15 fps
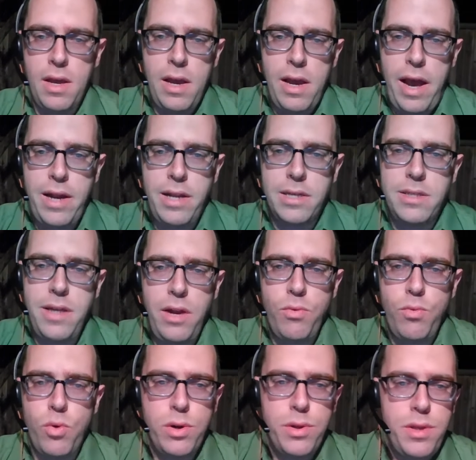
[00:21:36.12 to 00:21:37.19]
it is not
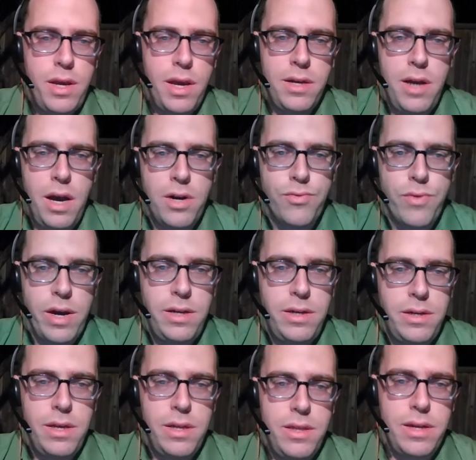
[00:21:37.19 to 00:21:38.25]
worthy and not right
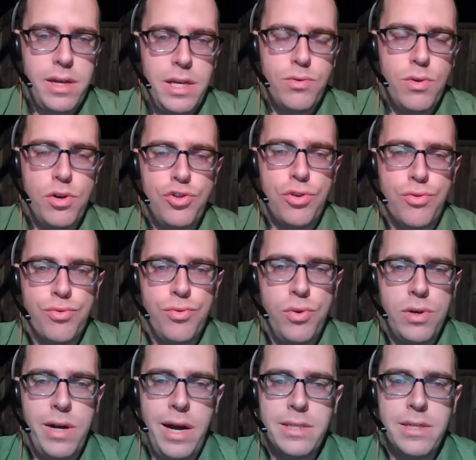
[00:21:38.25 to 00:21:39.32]
that Israel should rule
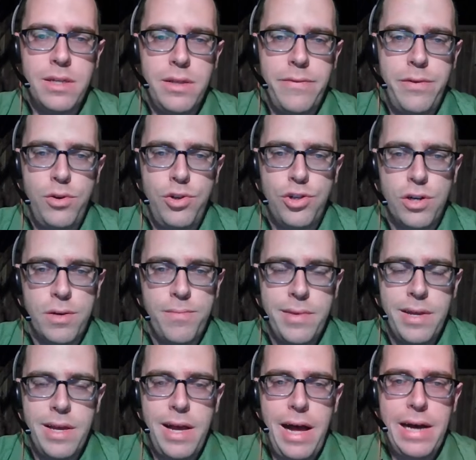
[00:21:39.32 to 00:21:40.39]
Gaza in the future.
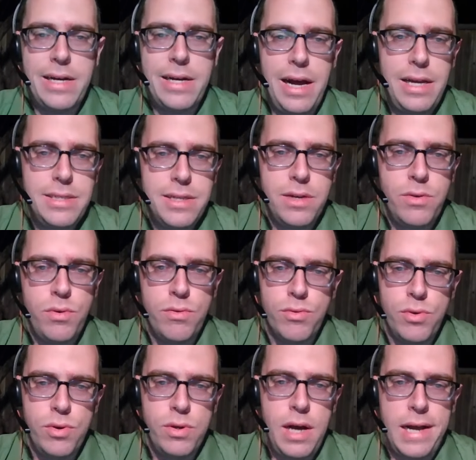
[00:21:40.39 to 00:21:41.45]
A Gazan will
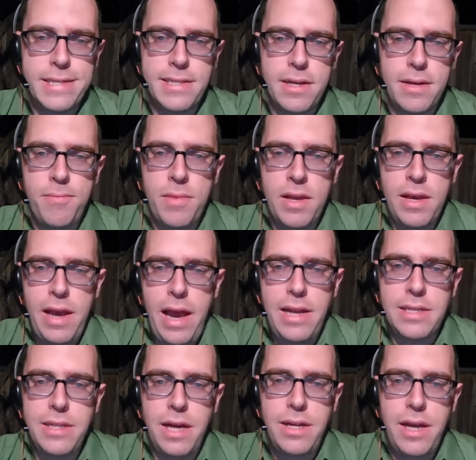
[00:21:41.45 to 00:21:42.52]
rule Gaza. It
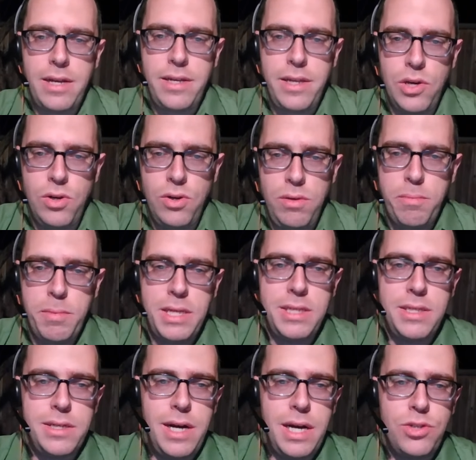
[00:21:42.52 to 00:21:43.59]
is not ideal, but it is
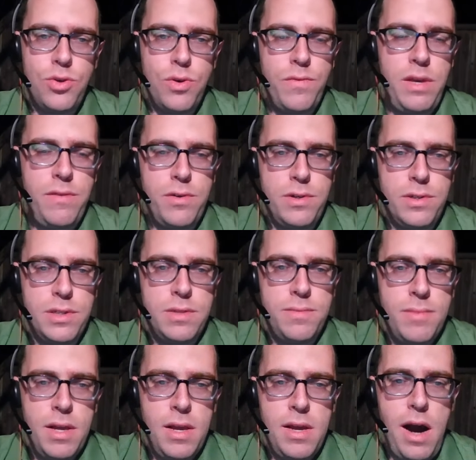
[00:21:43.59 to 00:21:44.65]
the lesser of evils.
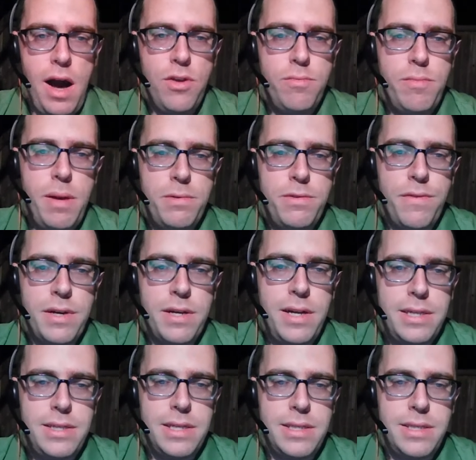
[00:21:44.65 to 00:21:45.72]
Other members of the
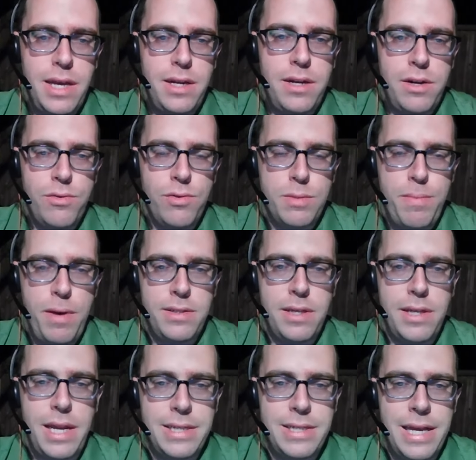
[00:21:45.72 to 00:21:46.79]
Knesset stated in response that
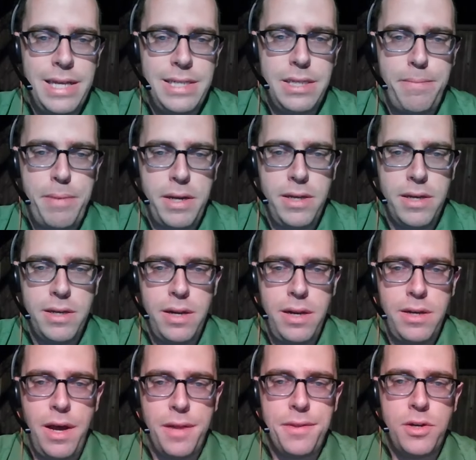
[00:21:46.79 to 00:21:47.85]
that is his opinion,
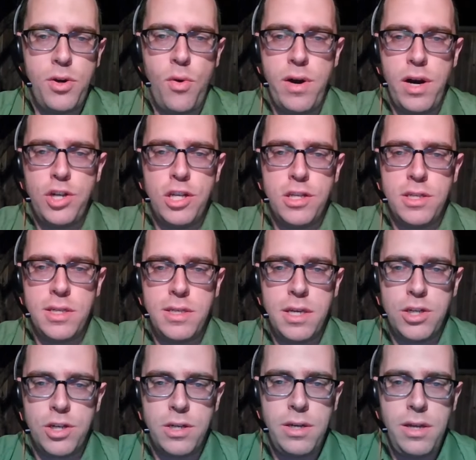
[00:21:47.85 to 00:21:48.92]
not the coalition's
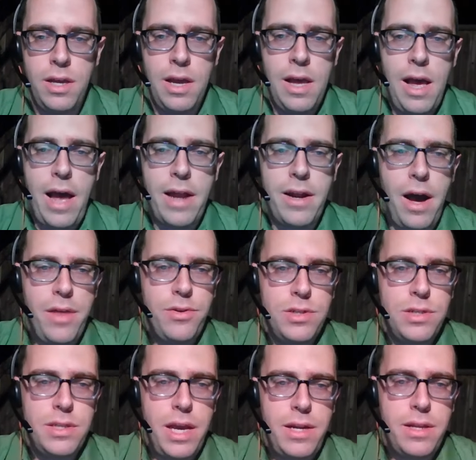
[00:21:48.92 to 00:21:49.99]
decision, and others
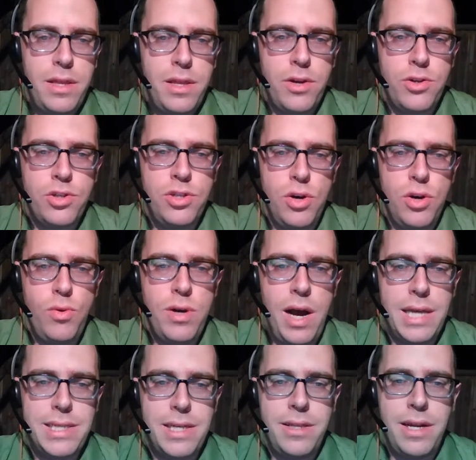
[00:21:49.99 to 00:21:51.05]
stated there is no
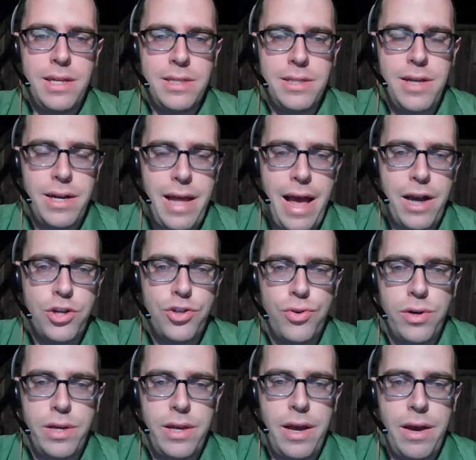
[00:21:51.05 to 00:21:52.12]
Gazan that is not
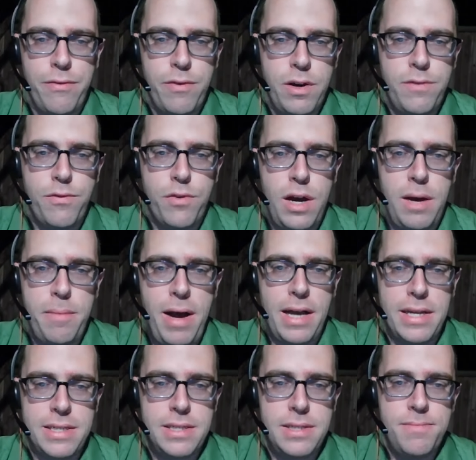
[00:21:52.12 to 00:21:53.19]
actually a front for
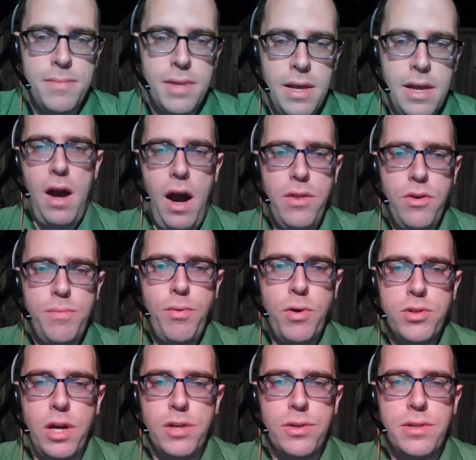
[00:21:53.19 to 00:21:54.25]
Hamas. Other
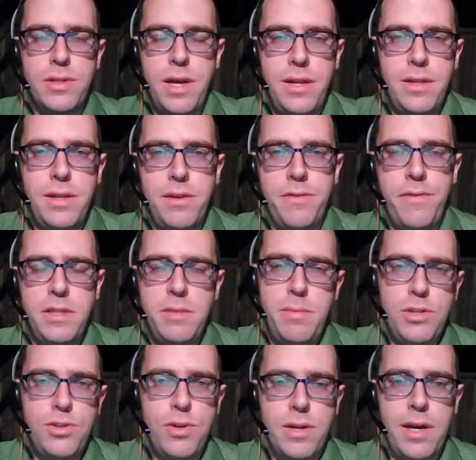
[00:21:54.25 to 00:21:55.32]
reports also stated that Defense
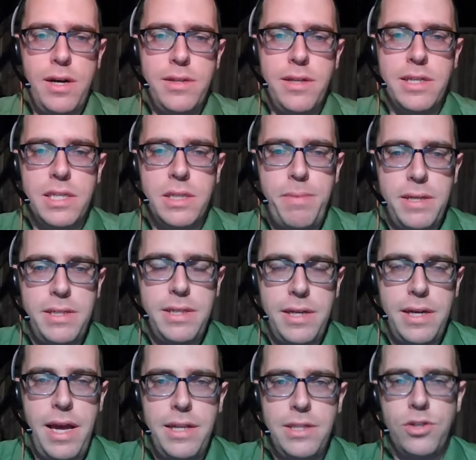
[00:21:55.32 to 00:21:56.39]
Minister Gallant
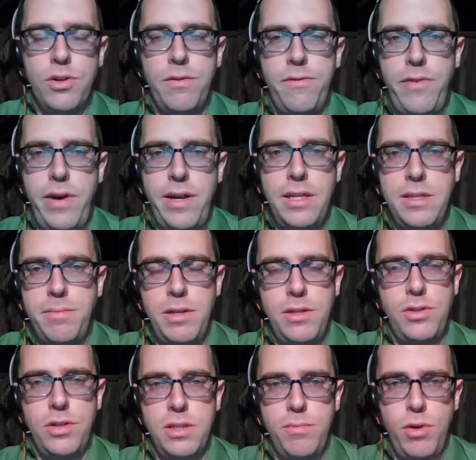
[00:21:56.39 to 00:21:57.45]
explicitly answered Finance
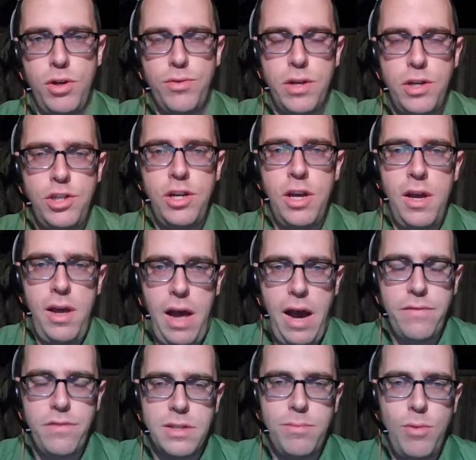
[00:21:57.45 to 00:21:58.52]
Minister Smotrich
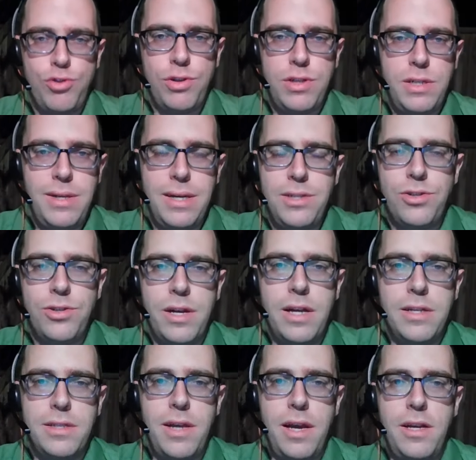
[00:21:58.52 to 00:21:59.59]
after Smotrich yesterday had
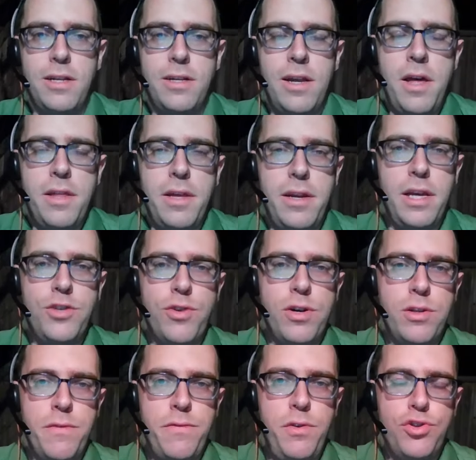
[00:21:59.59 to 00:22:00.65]
stated that Israel
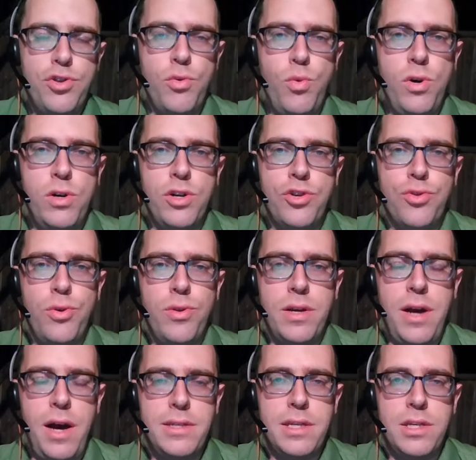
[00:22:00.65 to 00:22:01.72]
in the future will control the
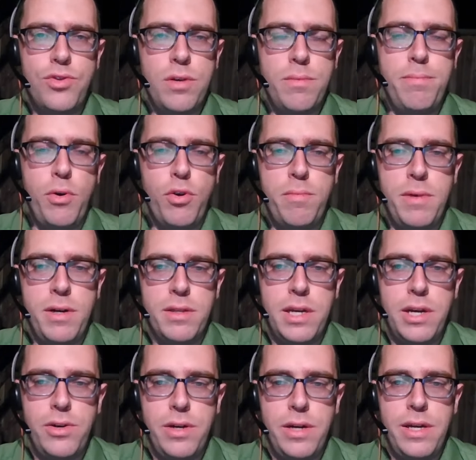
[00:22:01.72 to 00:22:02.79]
Gaza Strip both
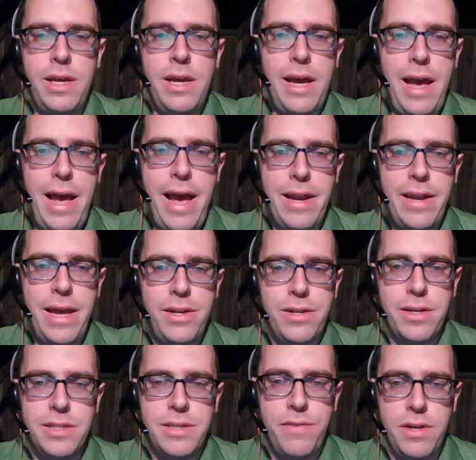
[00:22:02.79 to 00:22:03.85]
militarily and
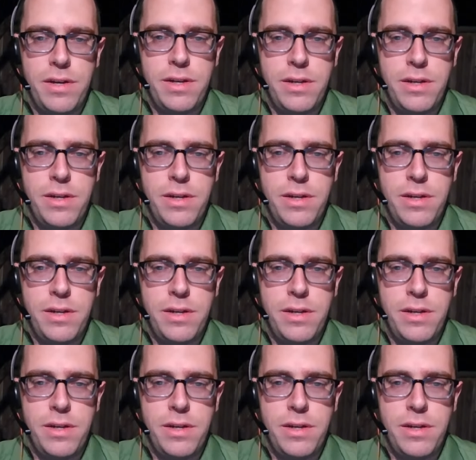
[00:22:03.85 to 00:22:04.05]
handling civilian